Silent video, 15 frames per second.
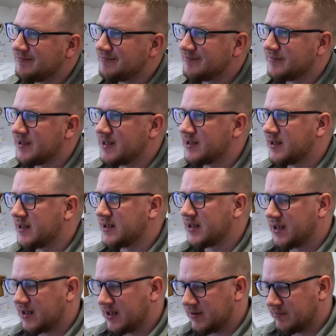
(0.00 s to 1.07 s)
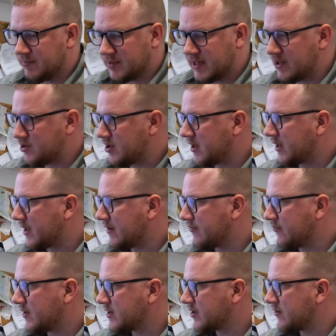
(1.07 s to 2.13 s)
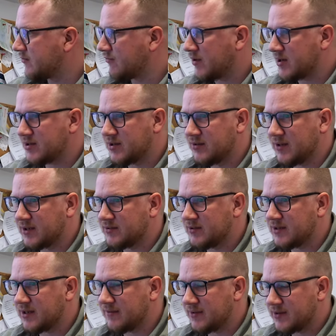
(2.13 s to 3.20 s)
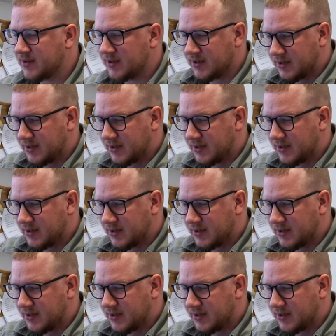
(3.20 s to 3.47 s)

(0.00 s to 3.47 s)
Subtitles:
this is potentially going to have risk of rust and all that sort of stuff, isn't it?